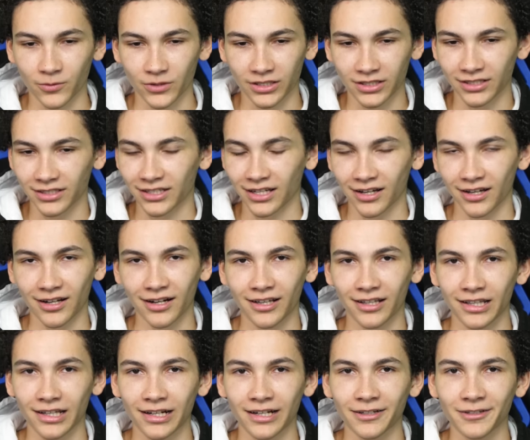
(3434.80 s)
was because I got
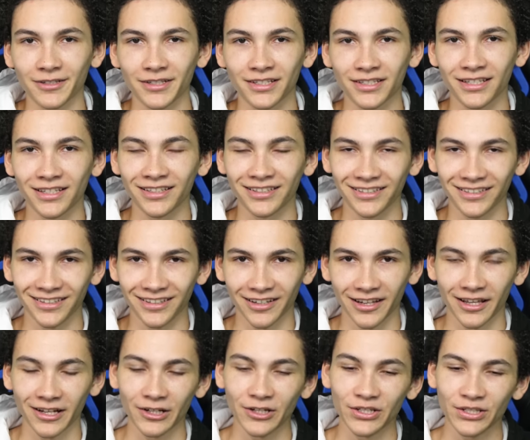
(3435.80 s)
out of that house.
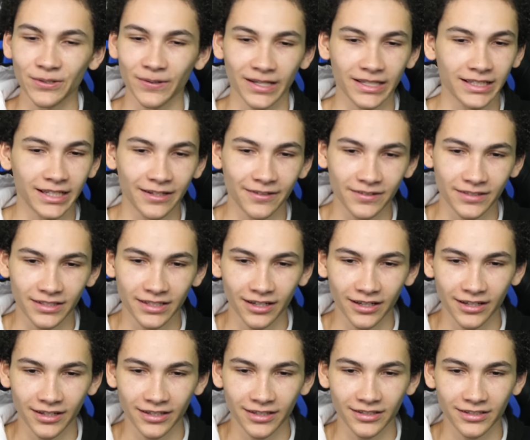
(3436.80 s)
And also I
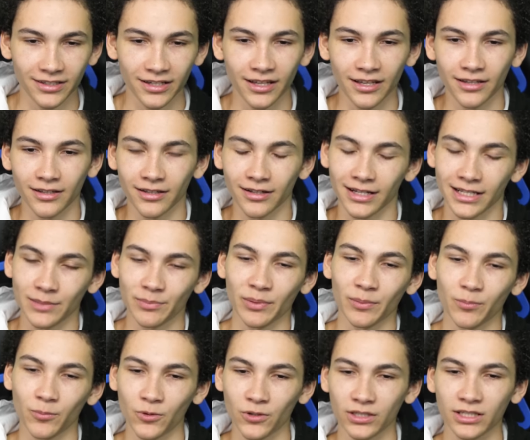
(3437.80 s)
downsized and I
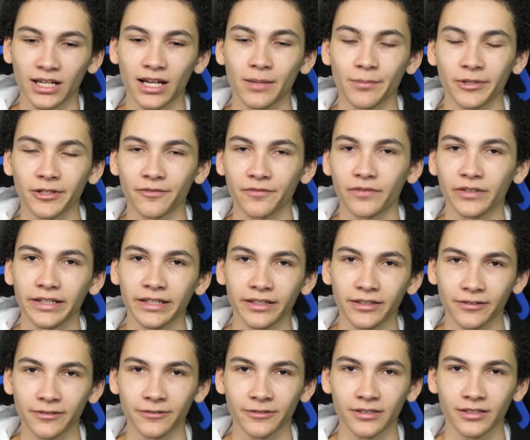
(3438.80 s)
spent more time on
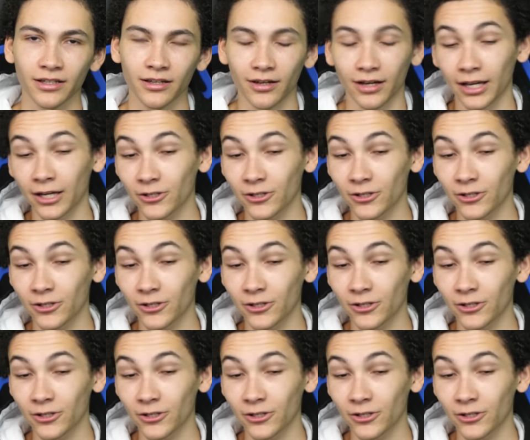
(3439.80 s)
videos.